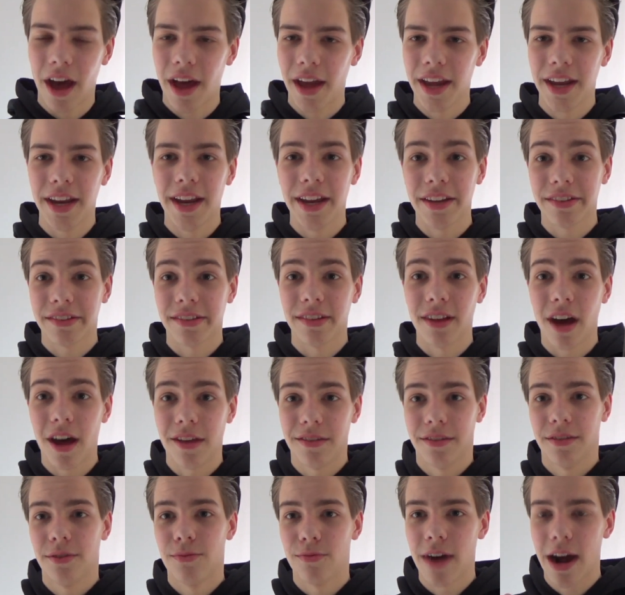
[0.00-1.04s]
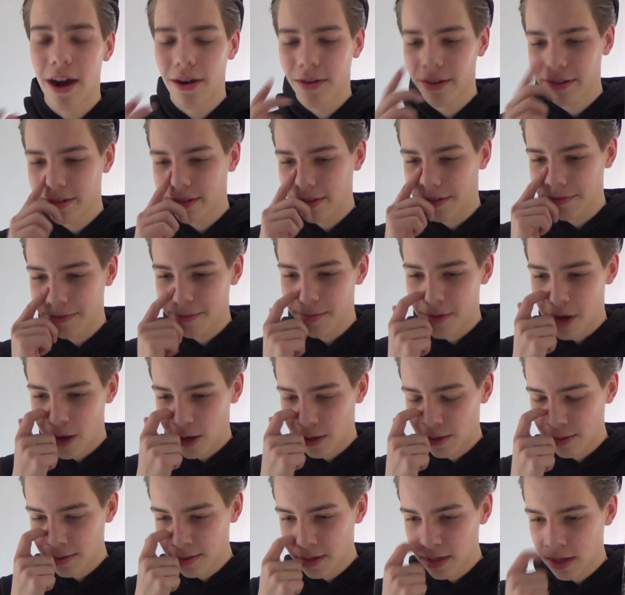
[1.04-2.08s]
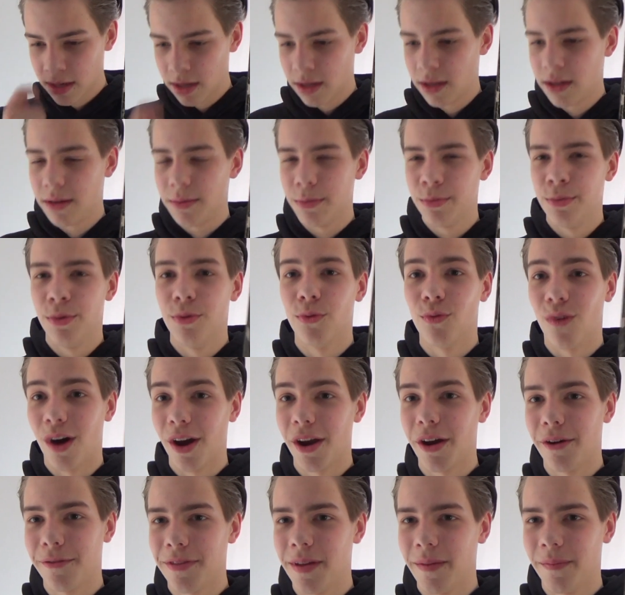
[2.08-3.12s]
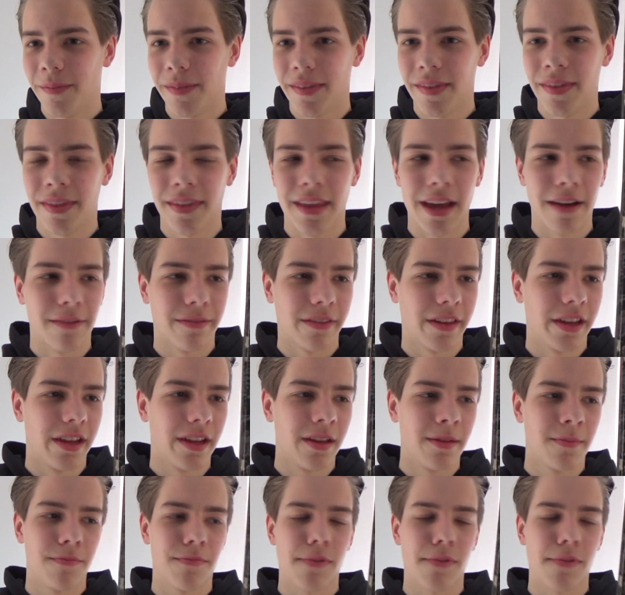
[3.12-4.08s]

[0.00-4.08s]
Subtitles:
It is not the rarest of them all, but one of them, definitely.